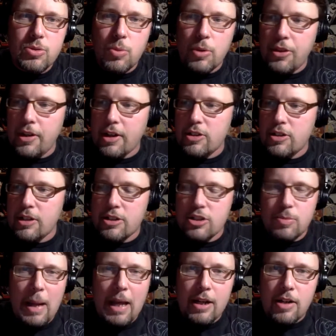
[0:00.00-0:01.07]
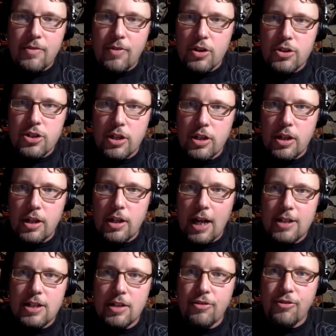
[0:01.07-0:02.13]
with an expanded version in
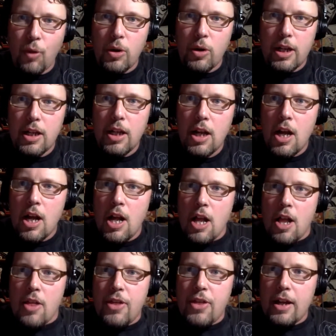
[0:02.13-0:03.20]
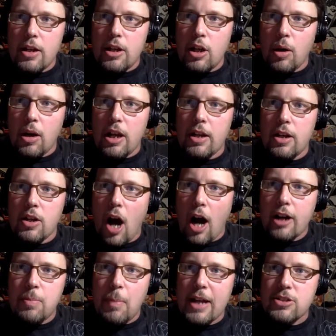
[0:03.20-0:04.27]
1940. That, you know, it
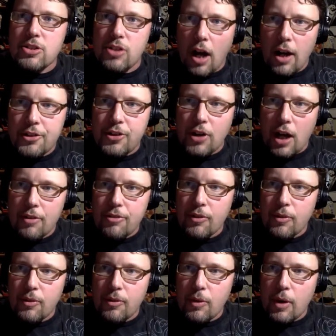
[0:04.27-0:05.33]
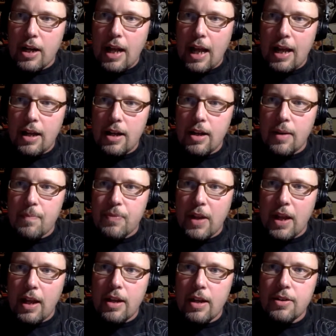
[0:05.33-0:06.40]
knocked my socks off, right? And
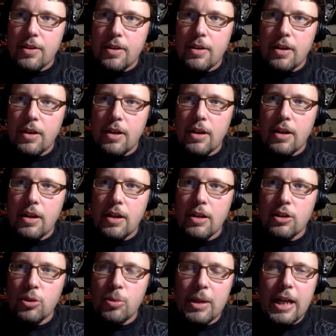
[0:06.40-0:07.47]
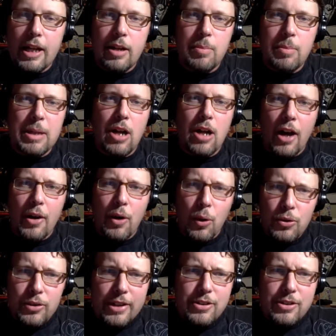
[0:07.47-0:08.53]
illuminated me not only
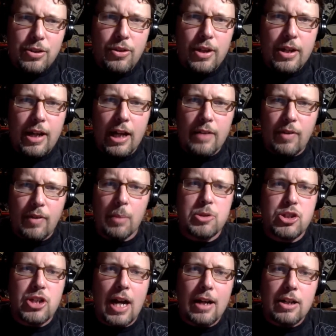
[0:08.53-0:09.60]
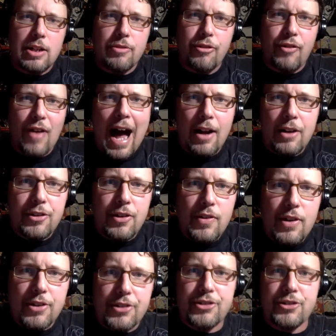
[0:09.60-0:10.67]
to the kind of objective facts and the
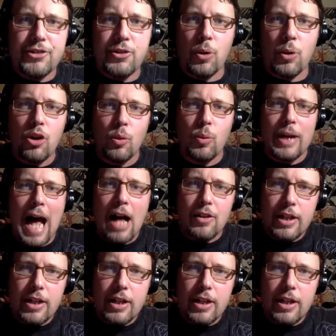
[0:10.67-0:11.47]
historical reality